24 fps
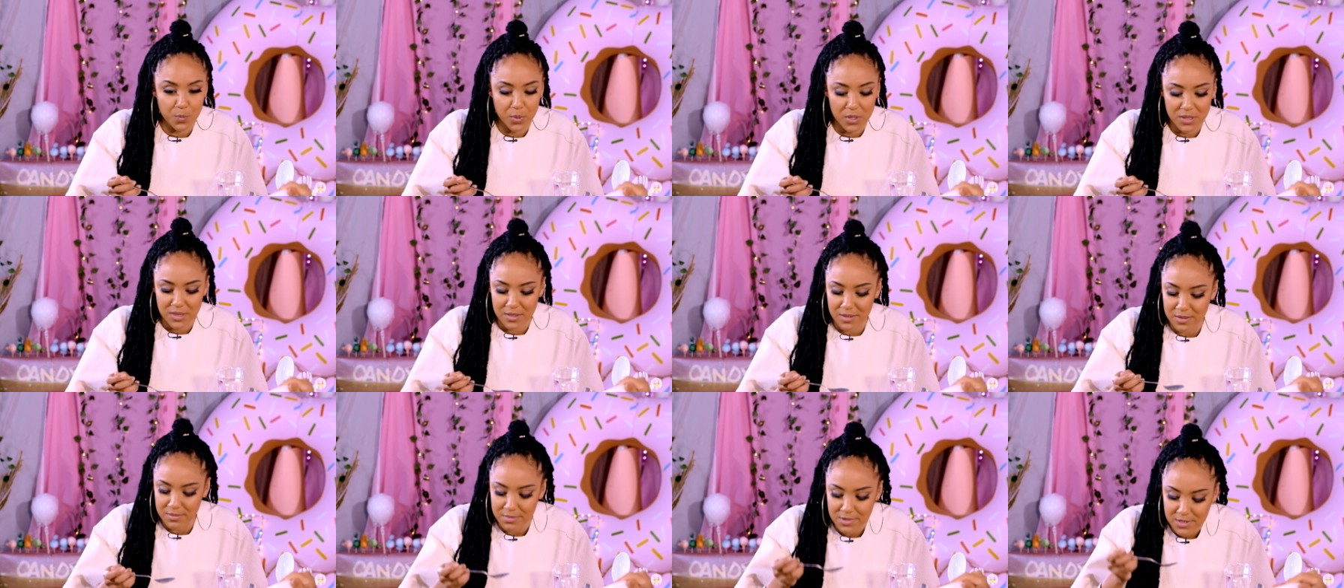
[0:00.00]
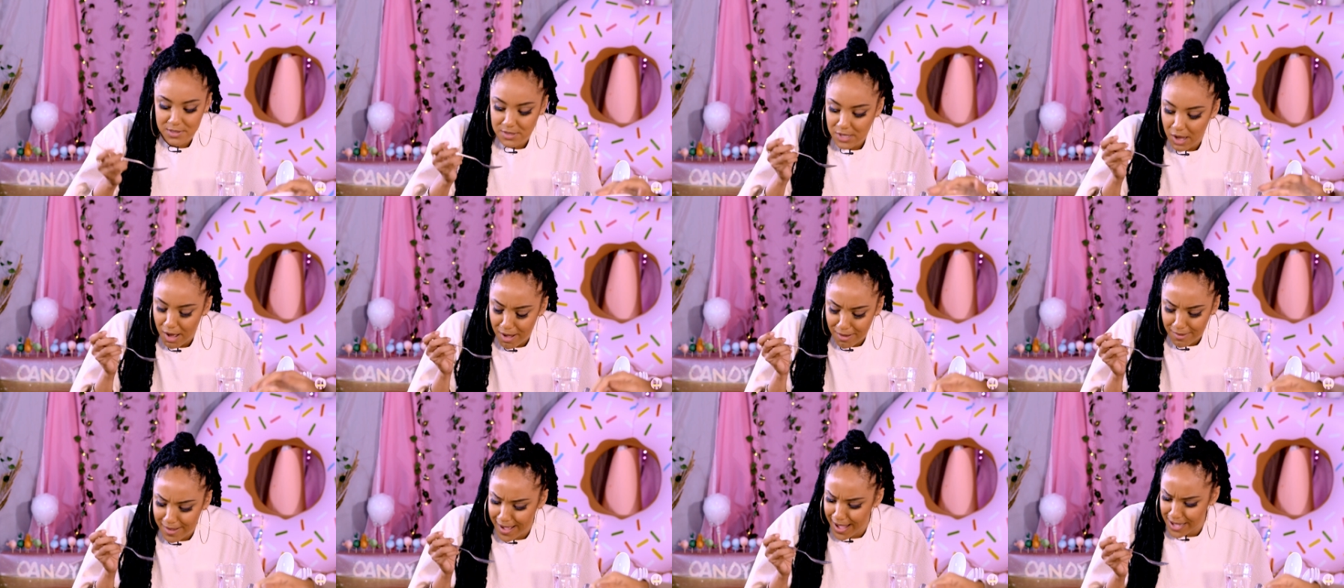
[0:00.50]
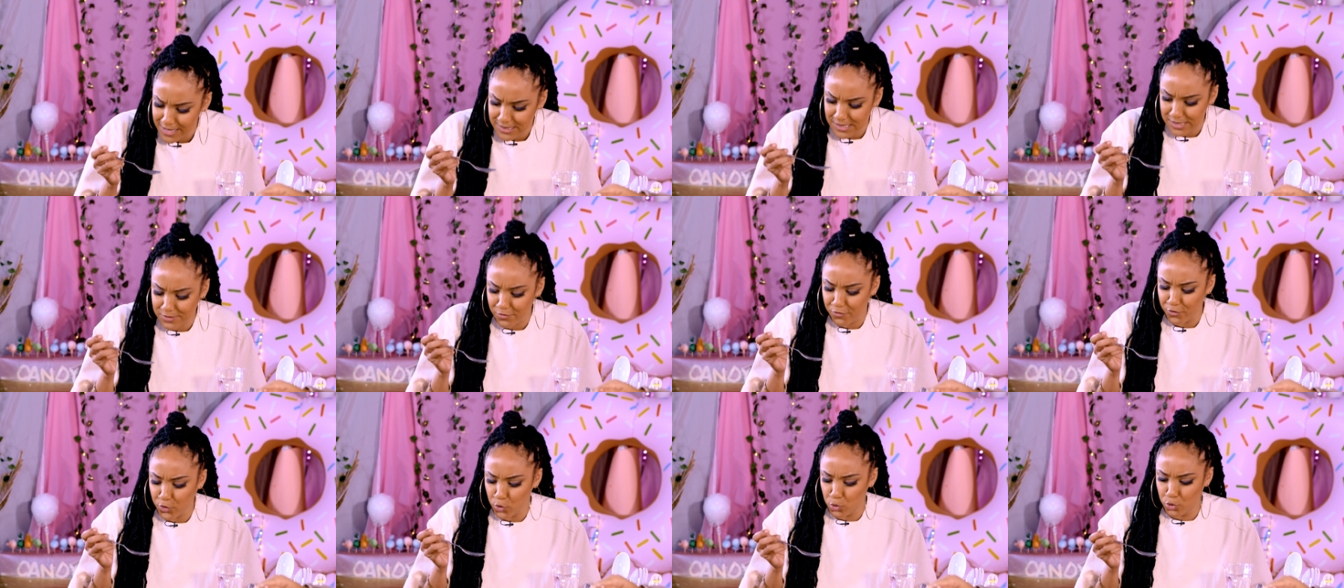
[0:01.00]
put oh, there's all kinds
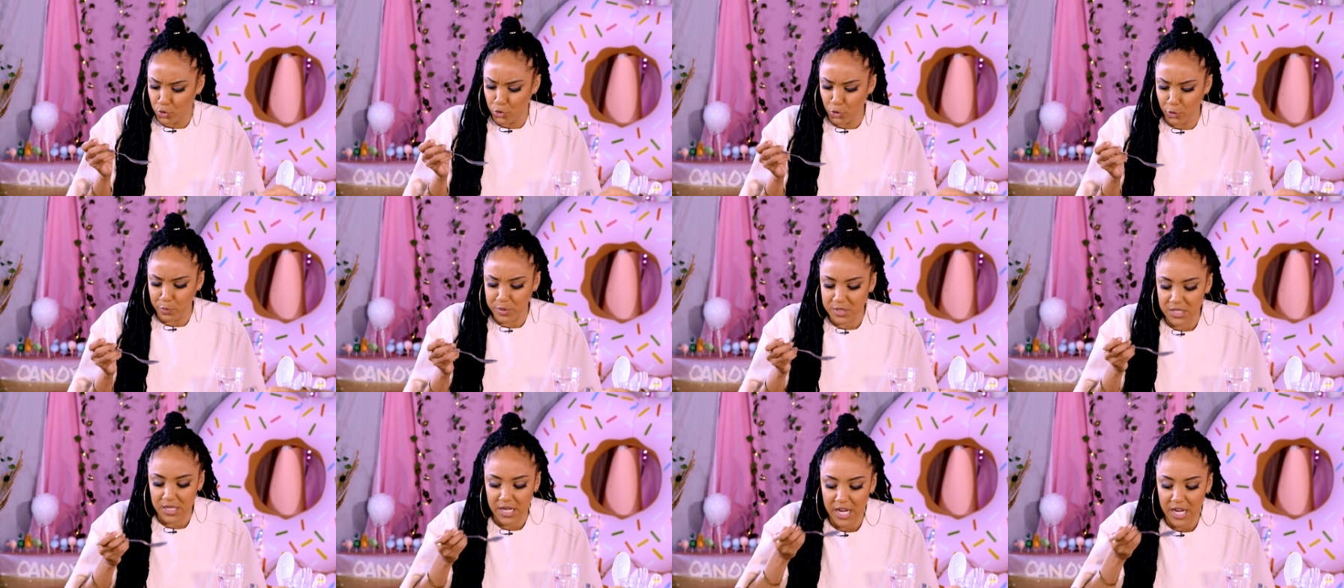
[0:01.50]
of food groups in